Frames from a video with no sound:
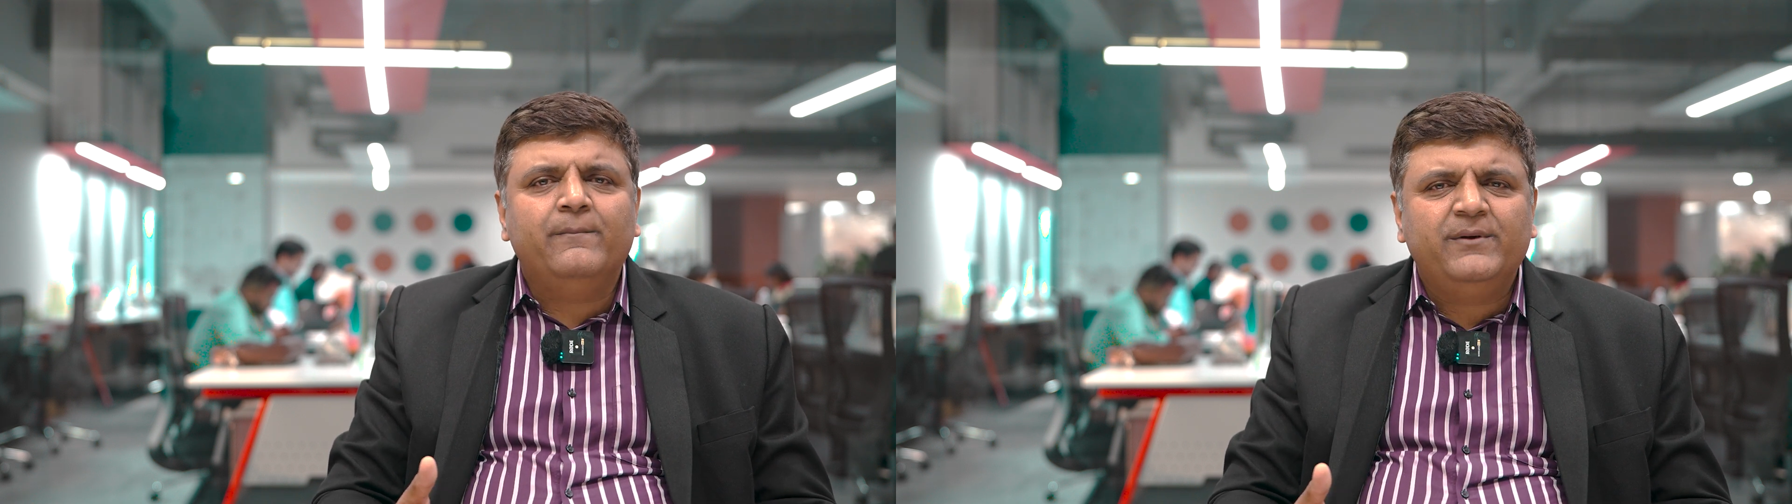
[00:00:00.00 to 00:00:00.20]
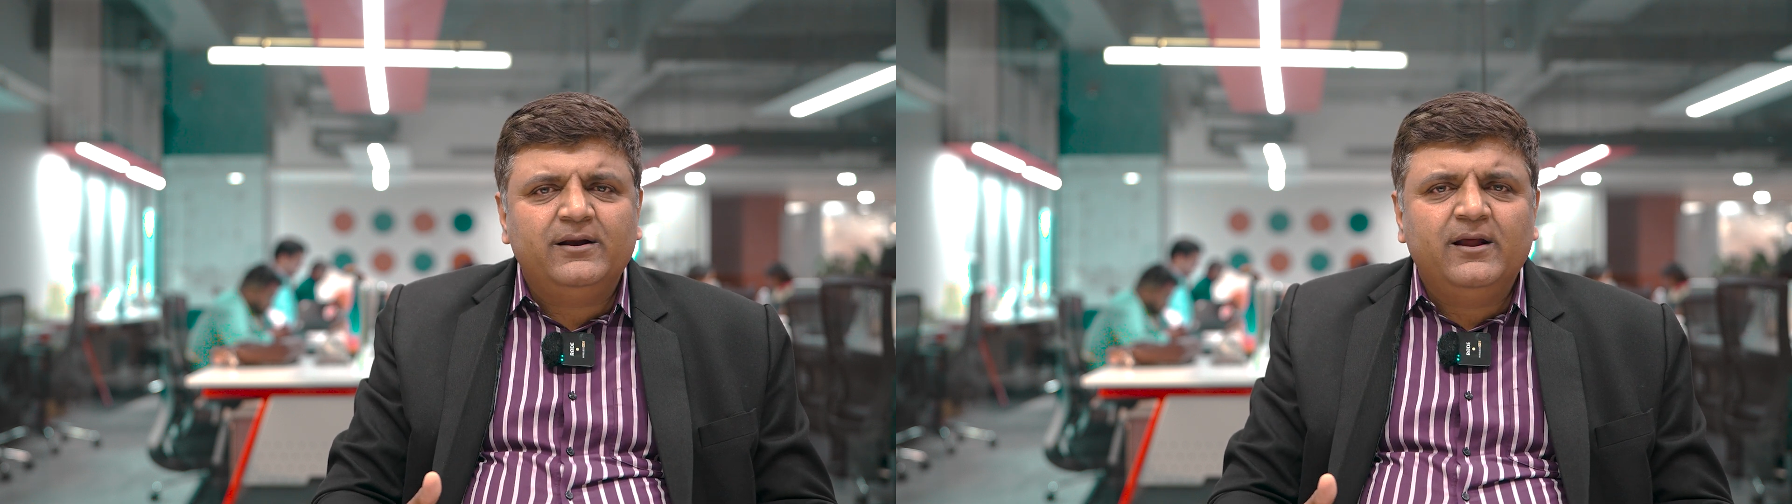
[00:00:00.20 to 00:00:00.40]

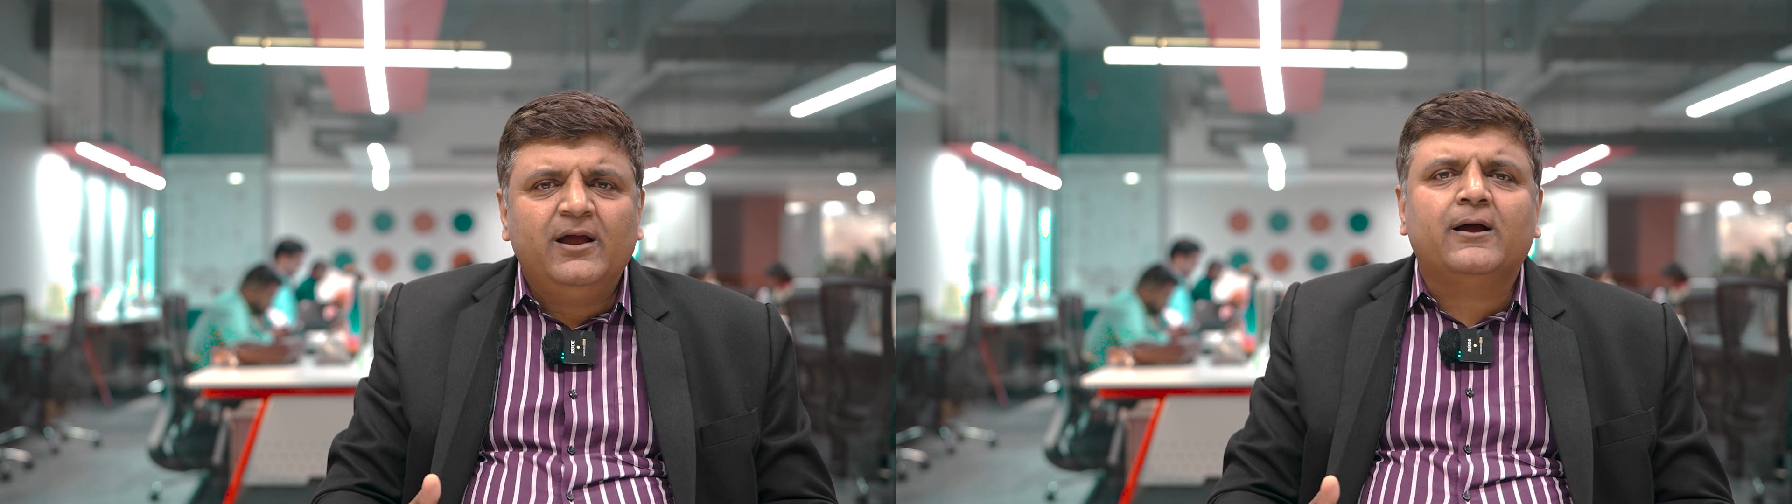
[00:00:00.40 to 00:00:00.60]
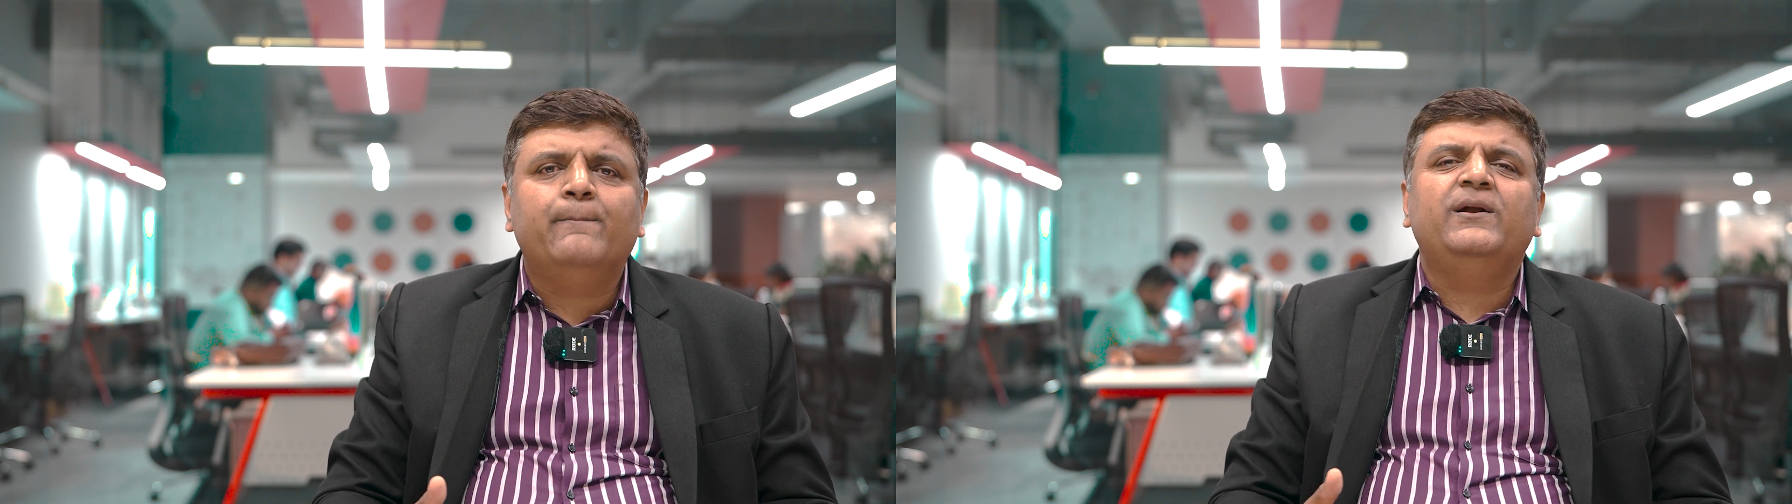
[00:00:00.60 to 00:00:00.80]
in
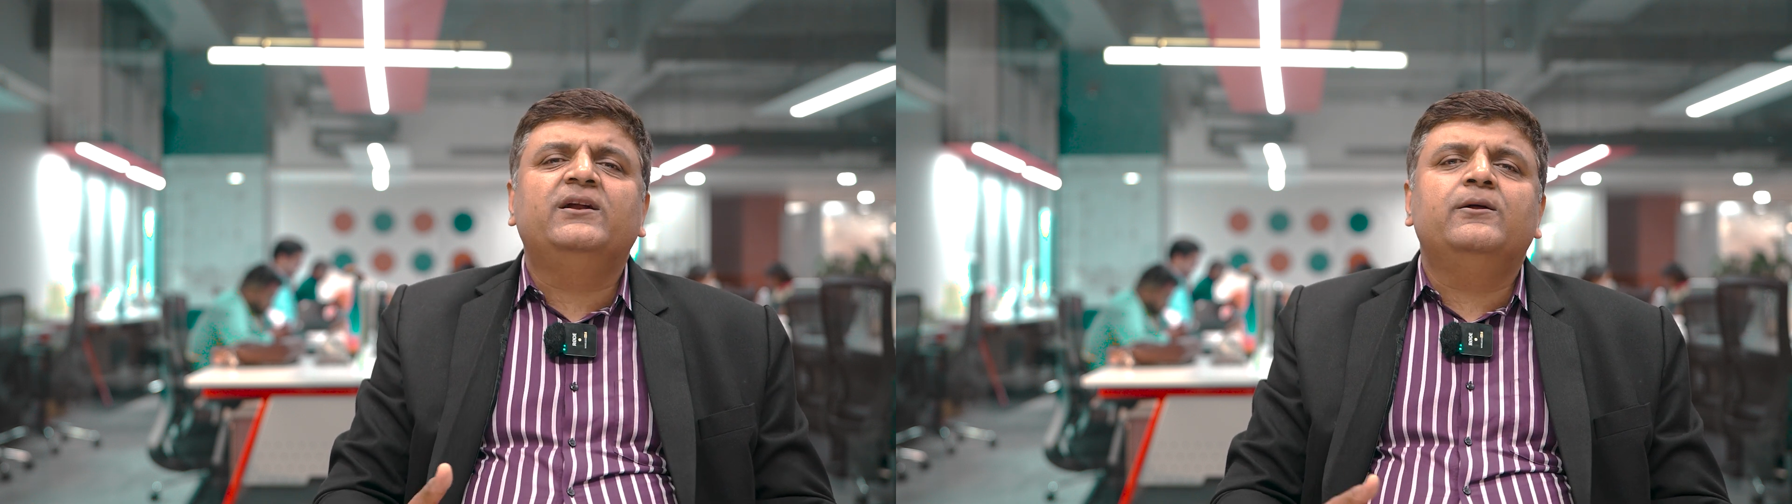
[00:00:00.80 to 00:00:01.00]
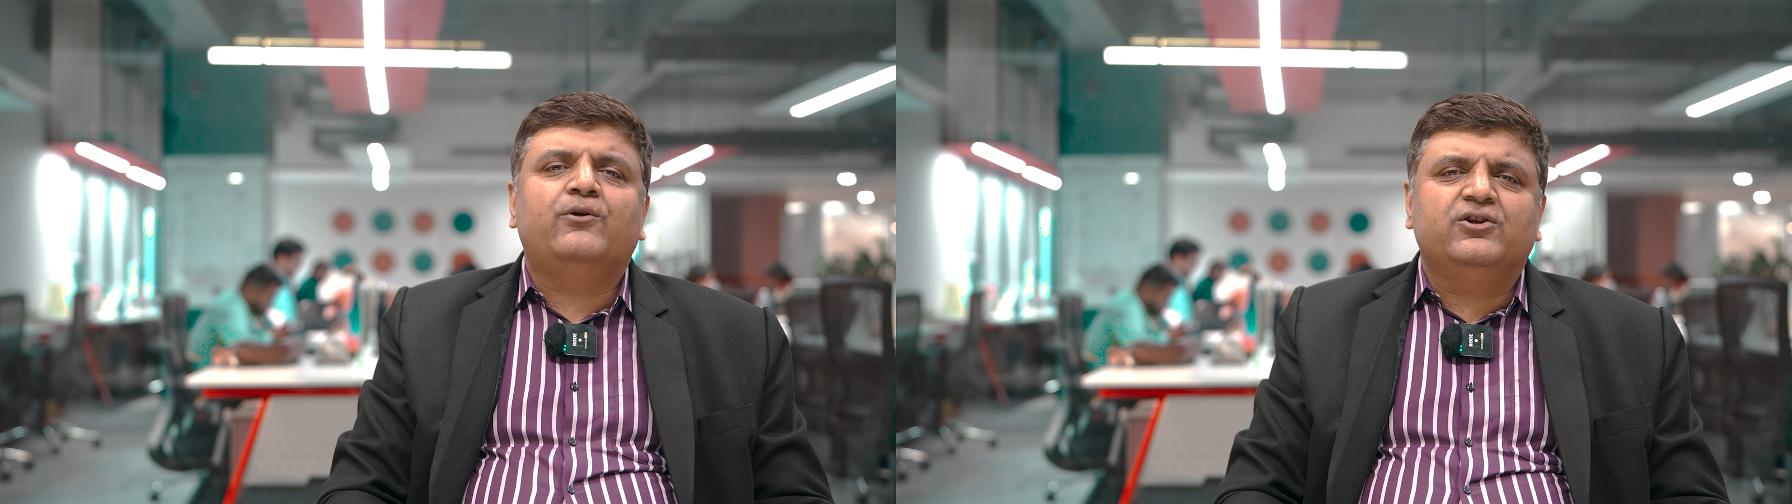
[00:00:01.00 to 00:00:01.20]
complete
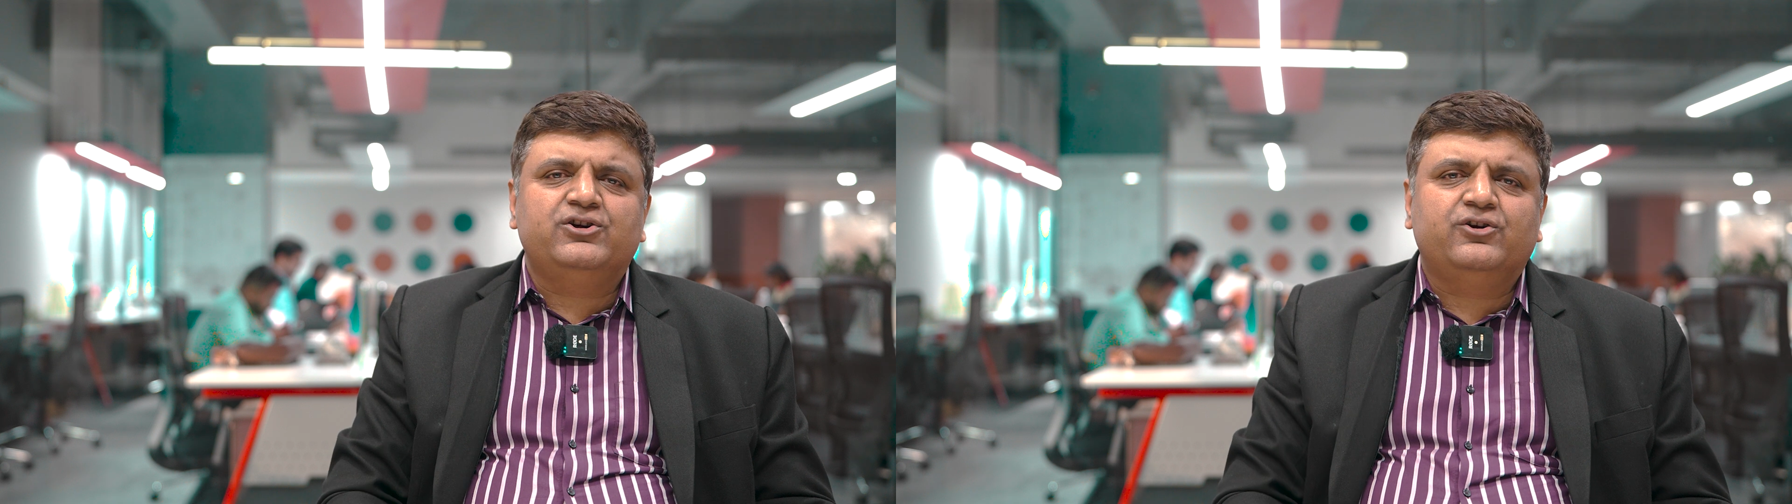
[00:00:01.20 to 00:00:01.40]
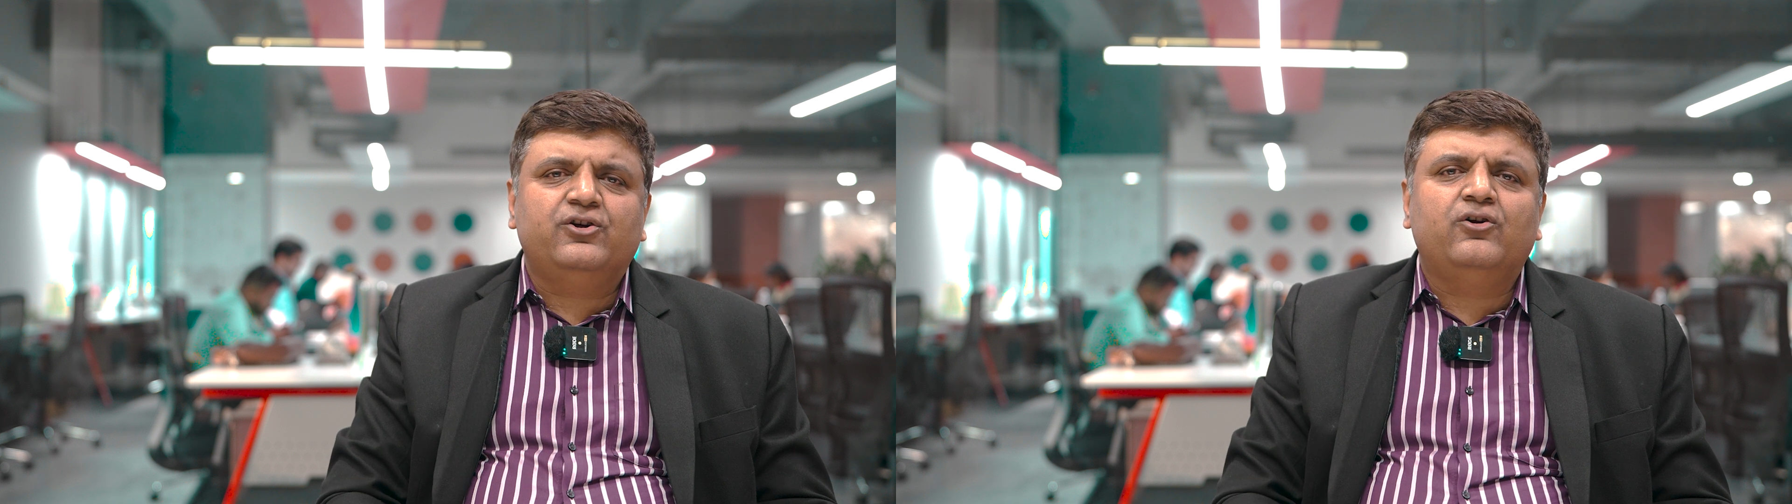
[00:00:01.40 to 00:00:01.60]
the
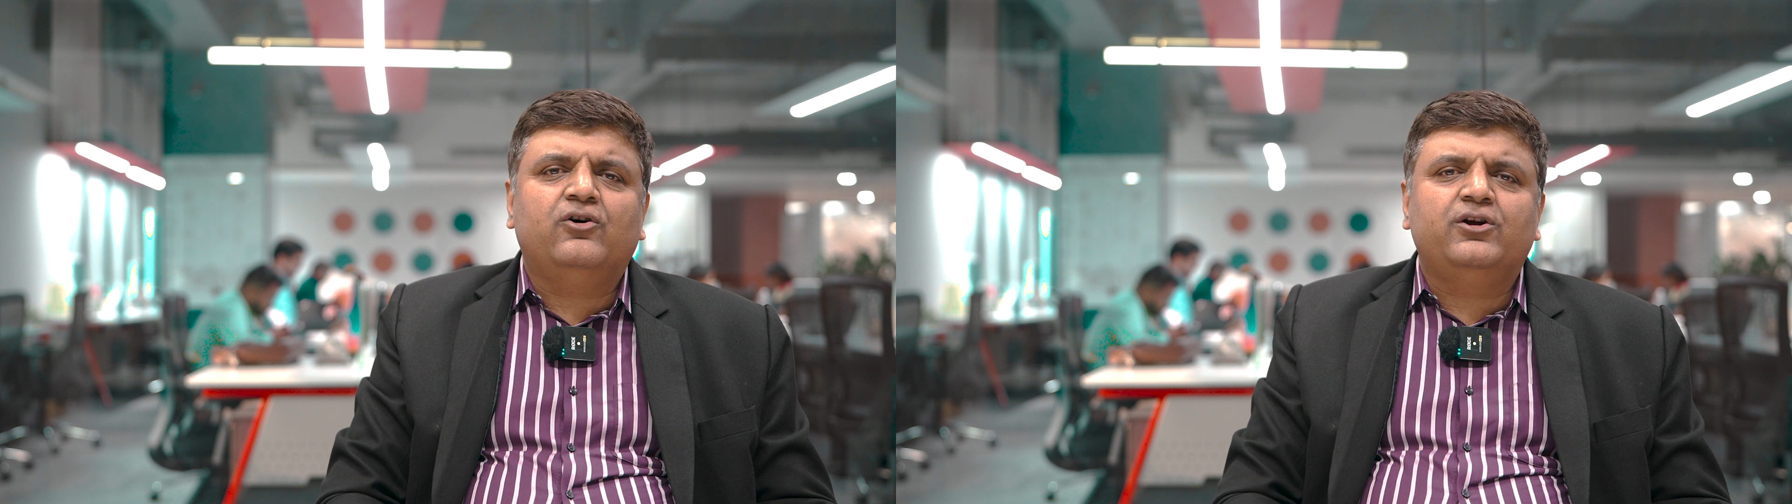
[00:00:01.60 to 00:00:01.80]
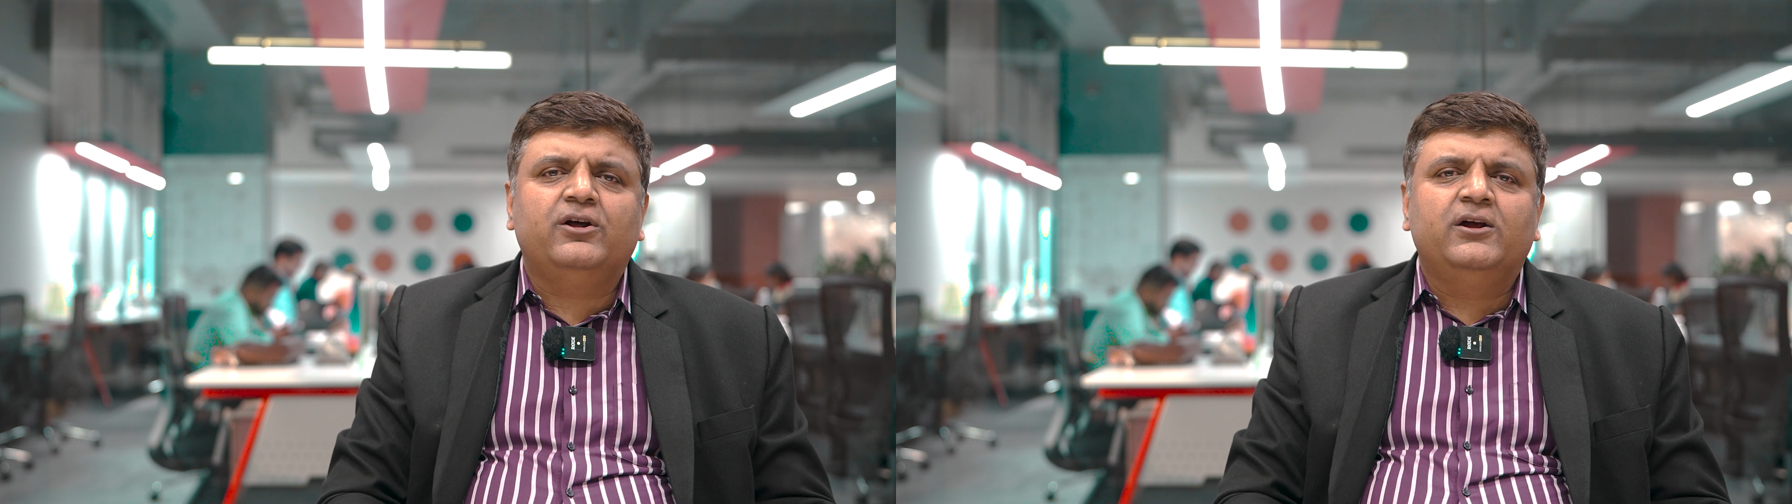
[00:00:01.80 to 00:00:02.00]
project or
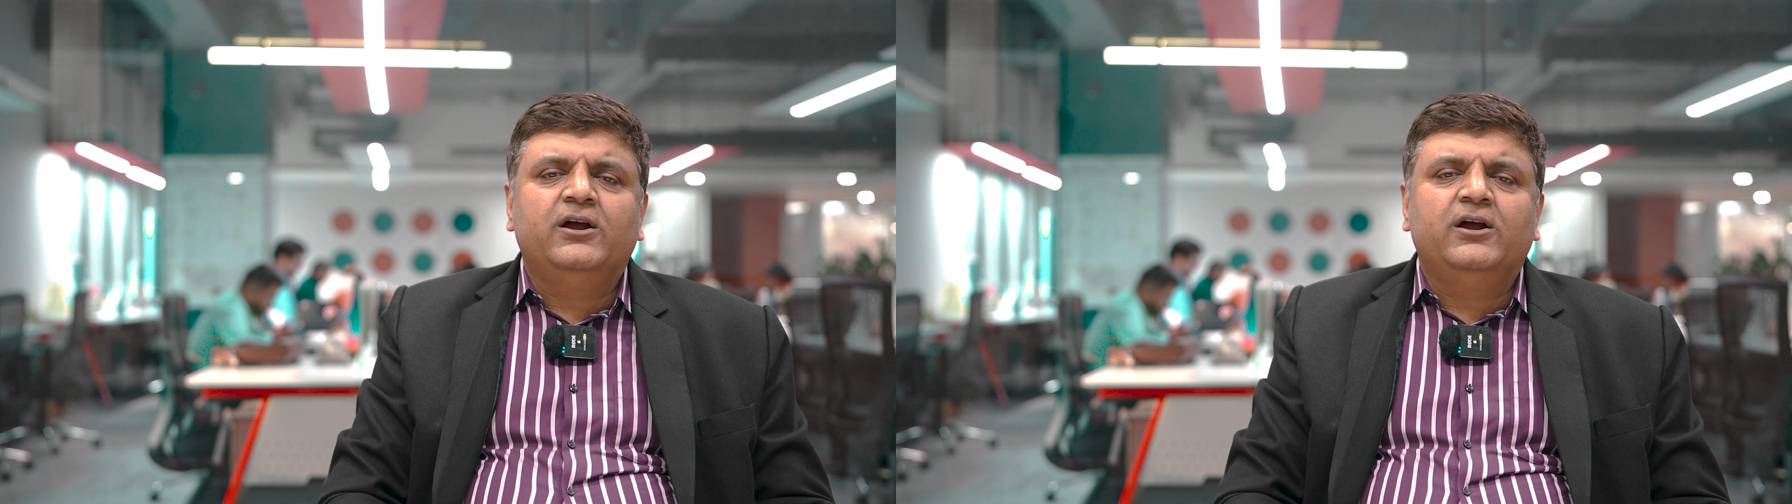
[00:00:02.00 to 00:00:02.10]
not,